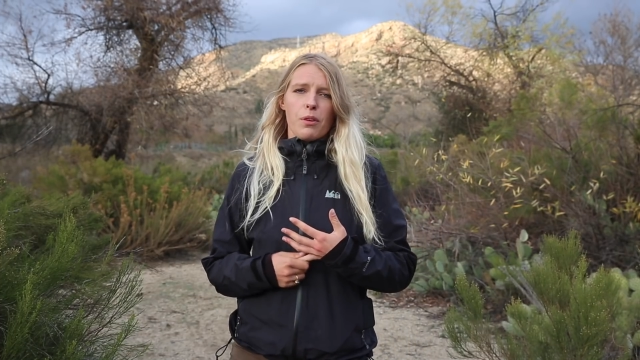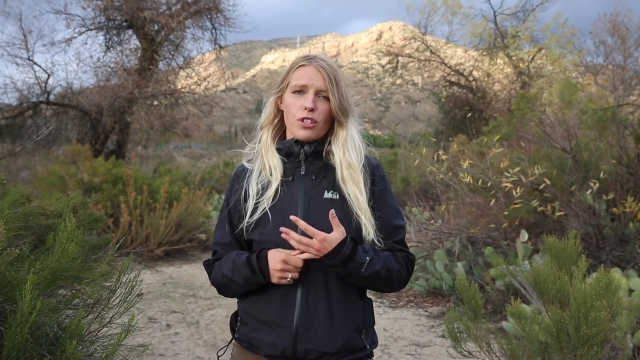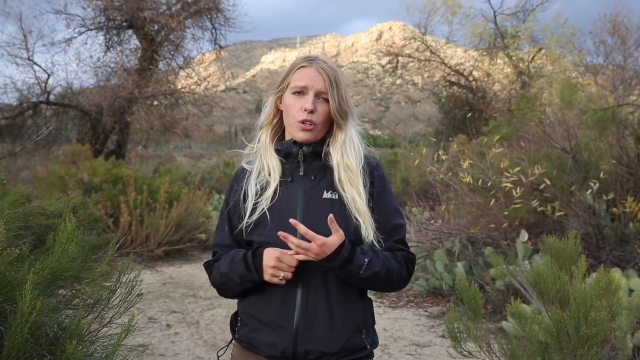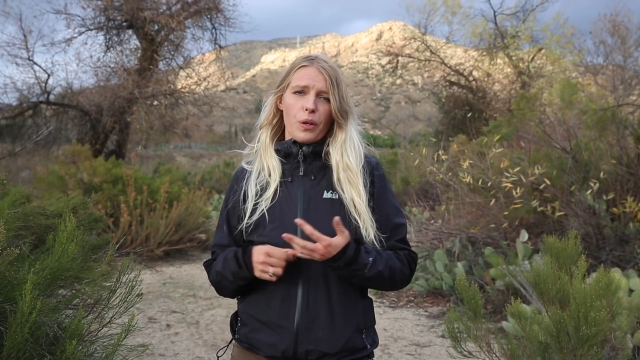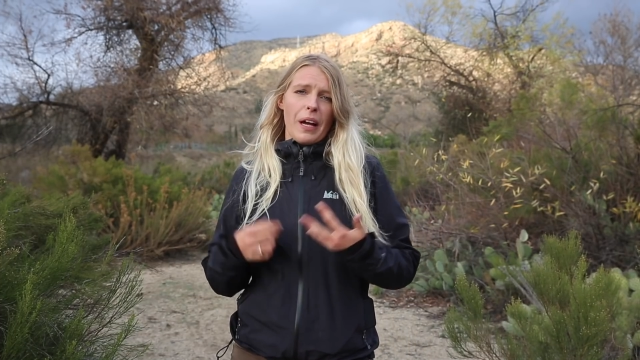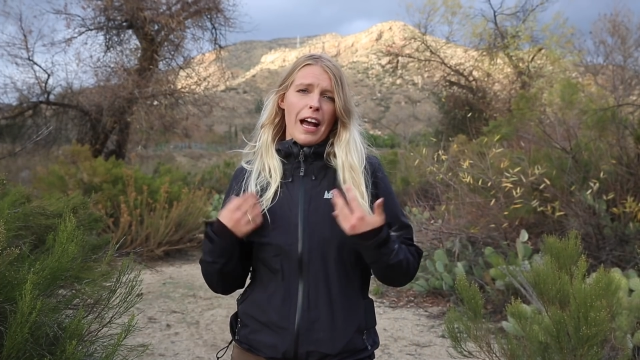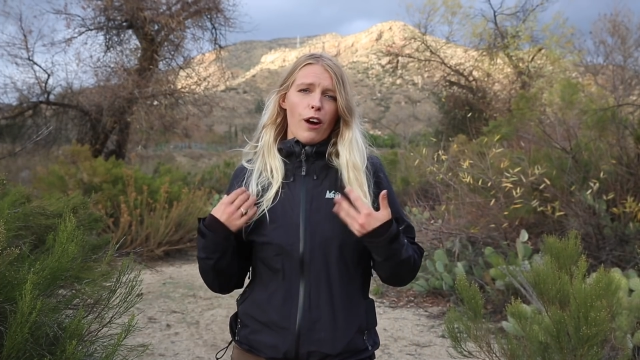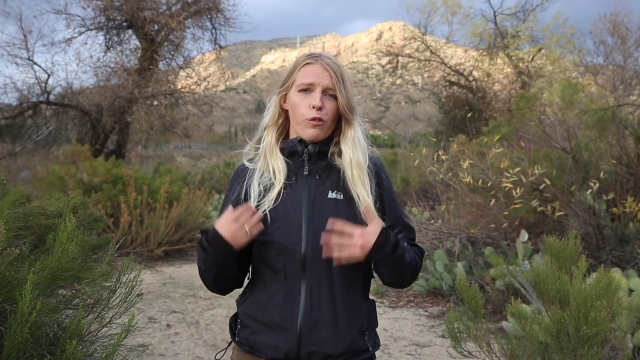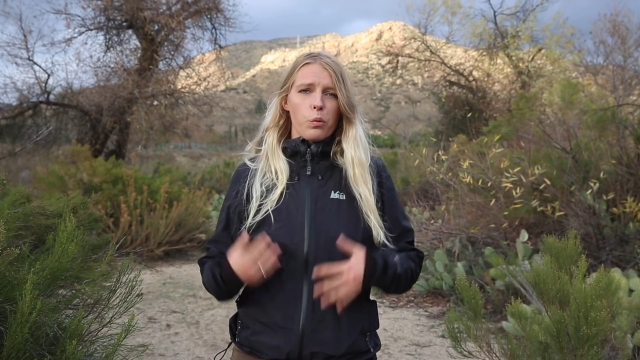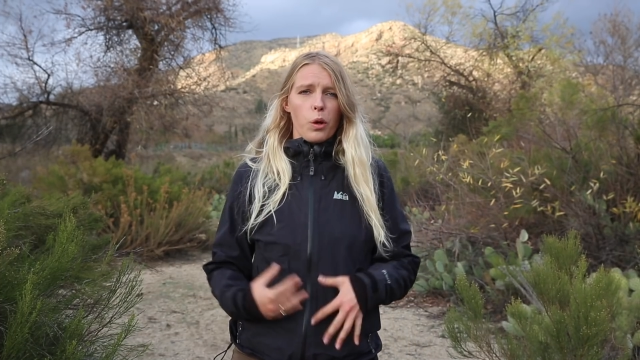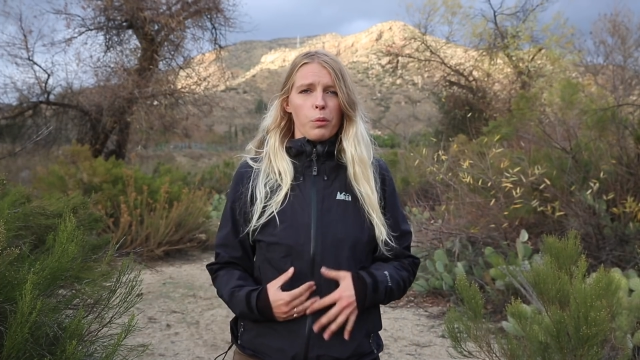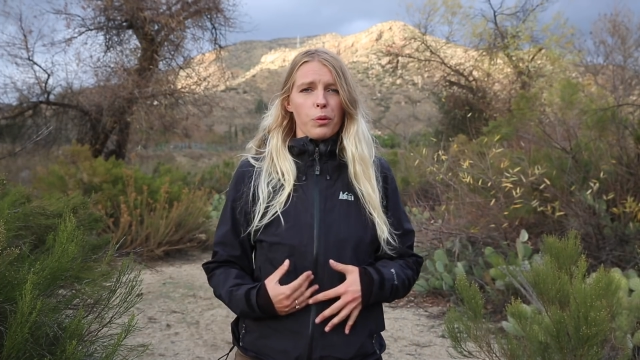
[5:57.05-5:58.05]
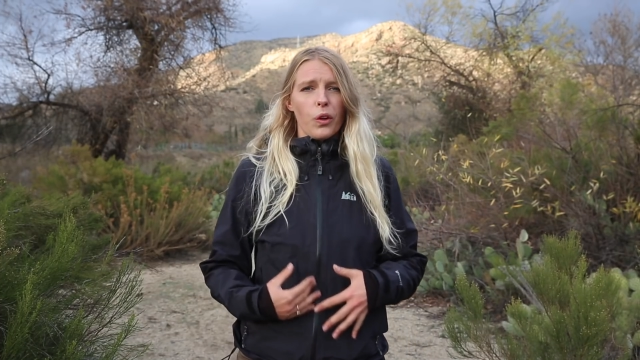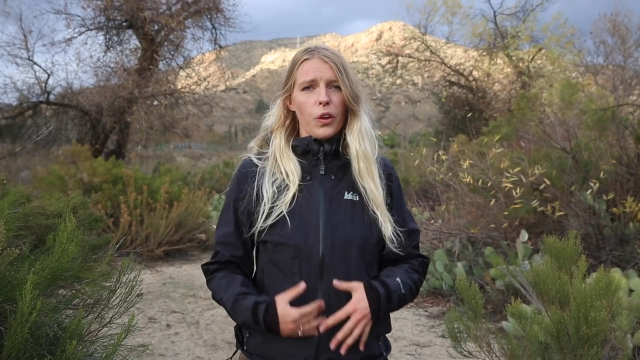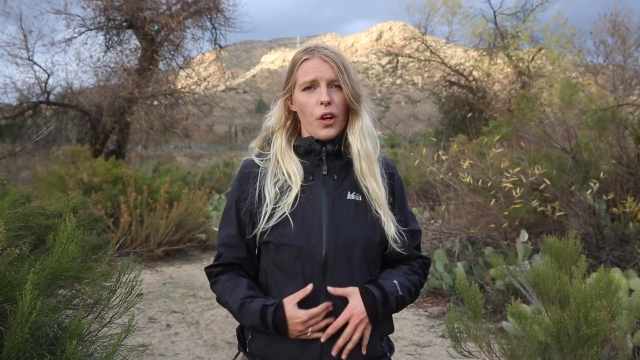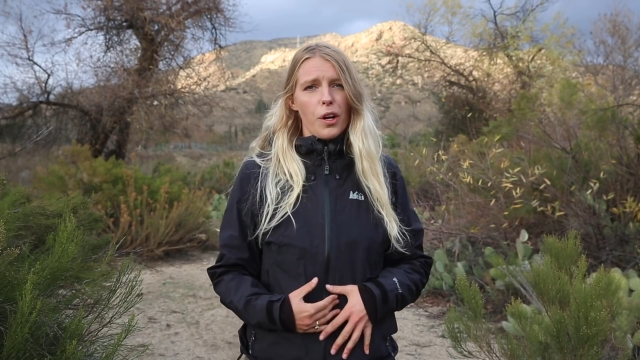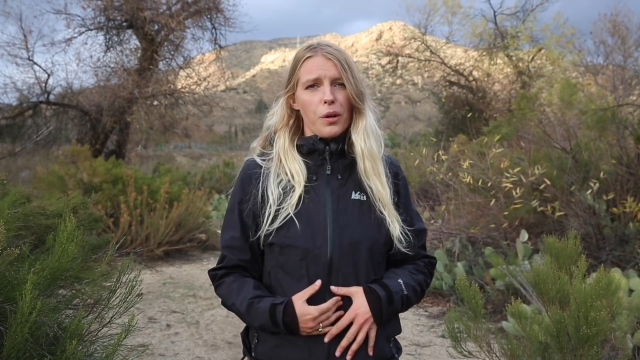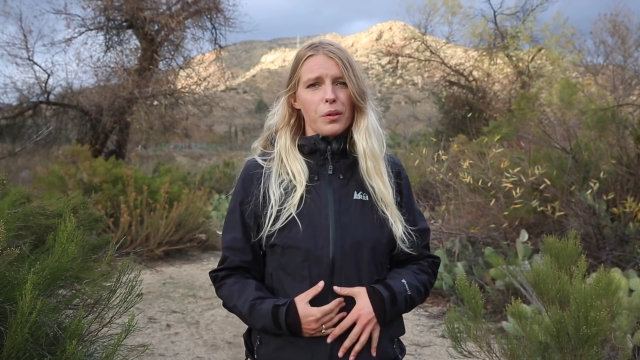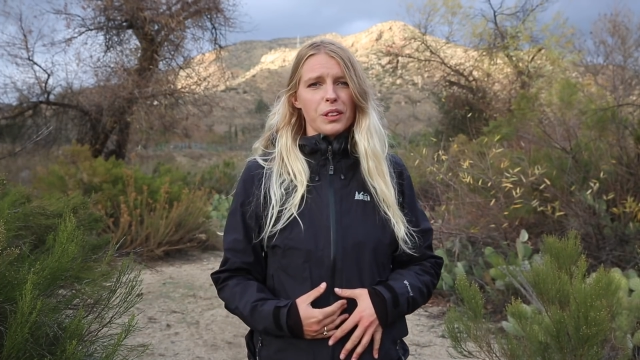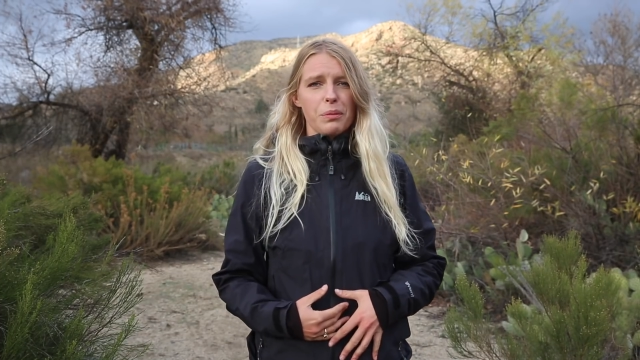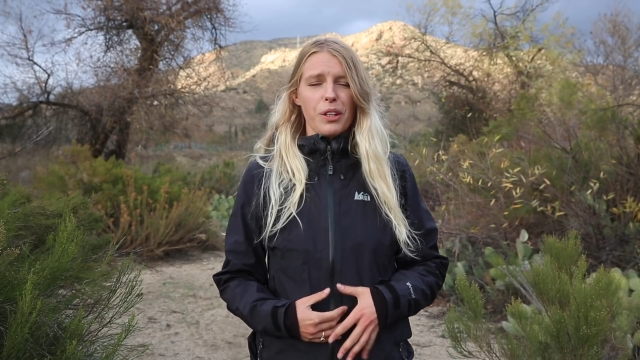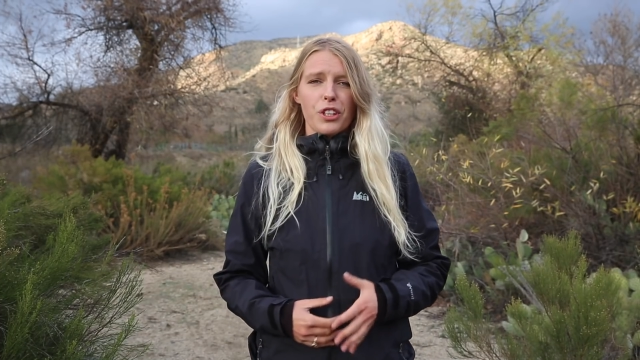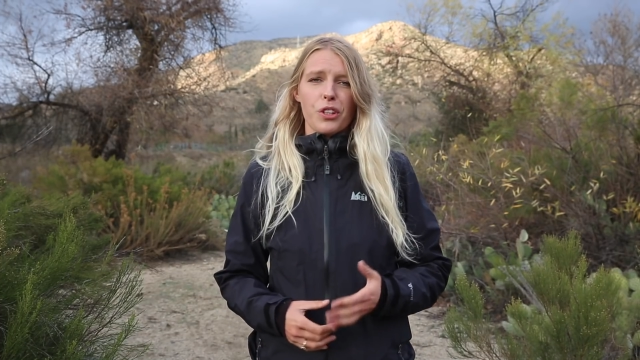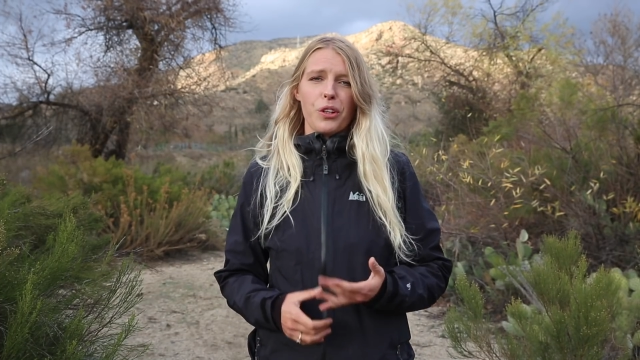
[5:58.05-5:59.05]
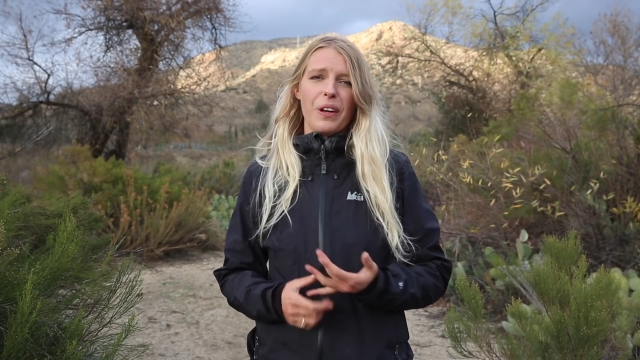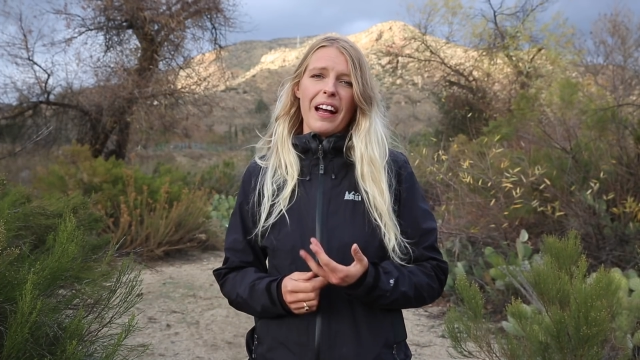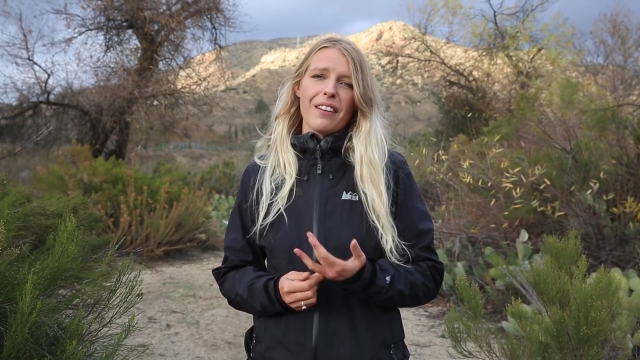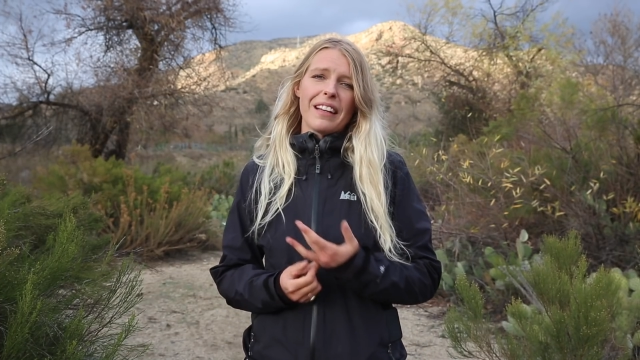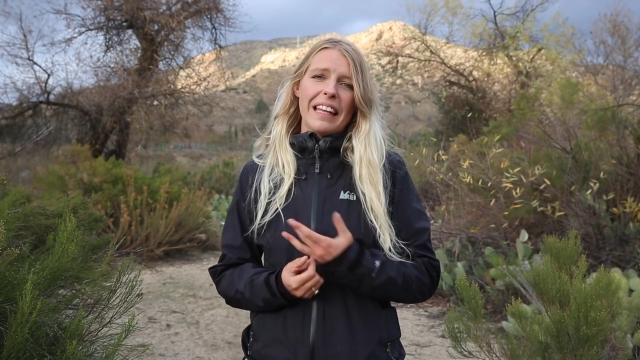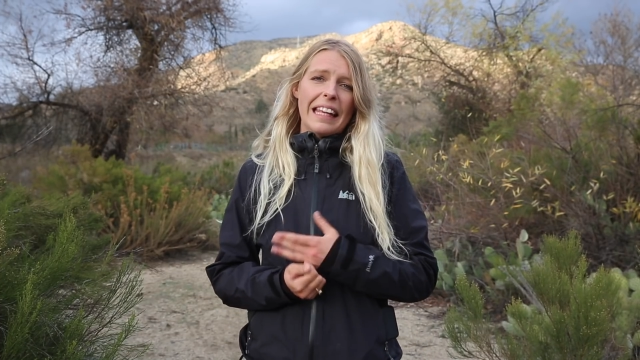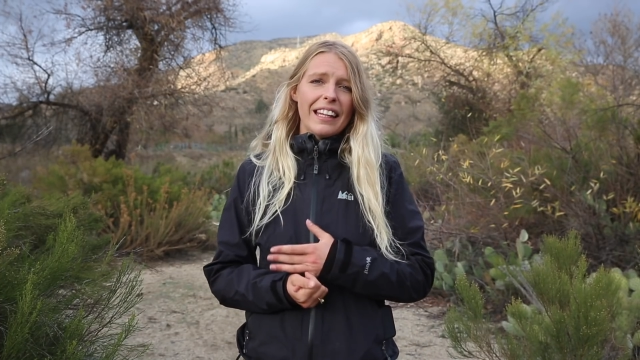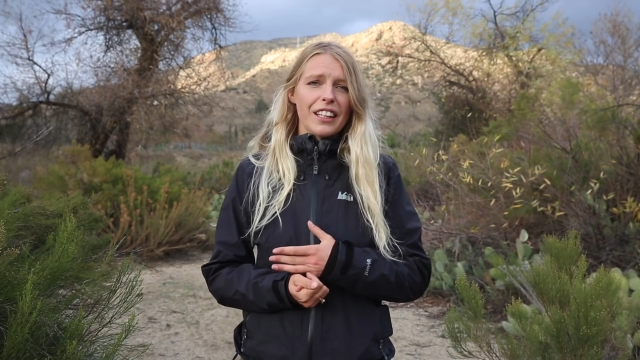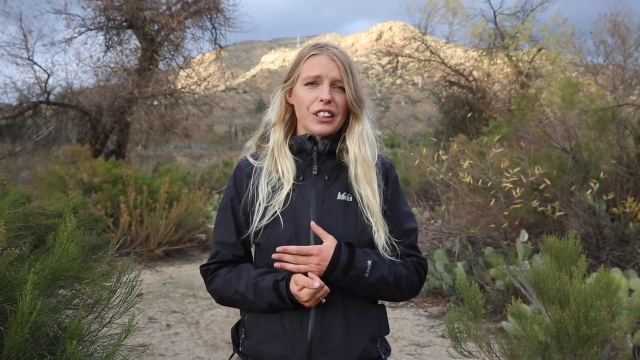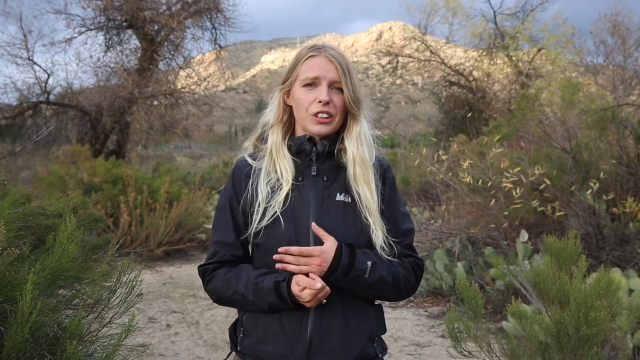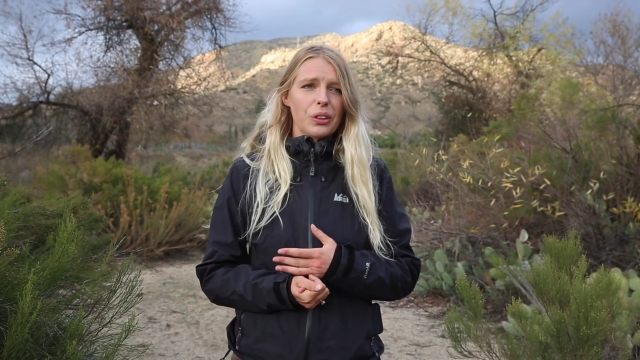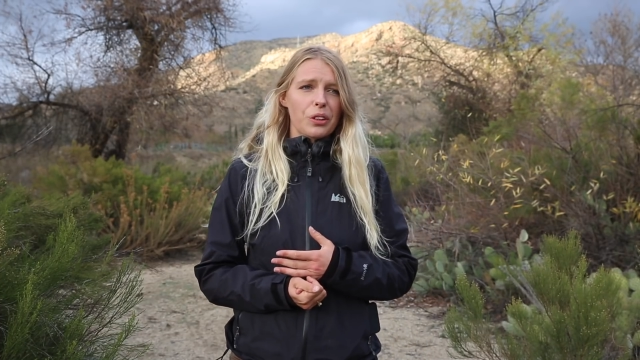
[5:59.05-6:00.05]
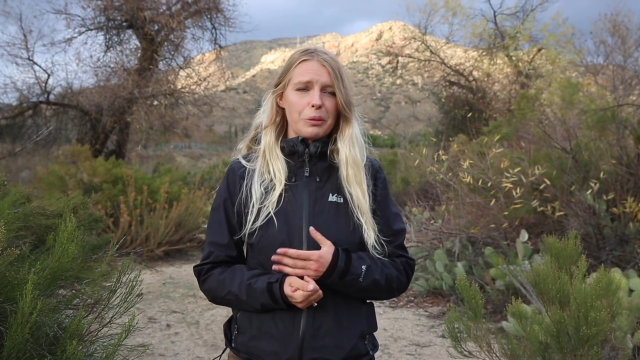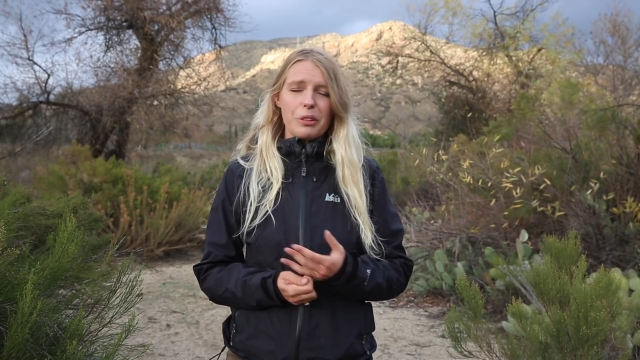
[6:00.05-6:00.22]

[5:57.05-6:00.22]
make sure you have warm clothes, make sure you have a heating source,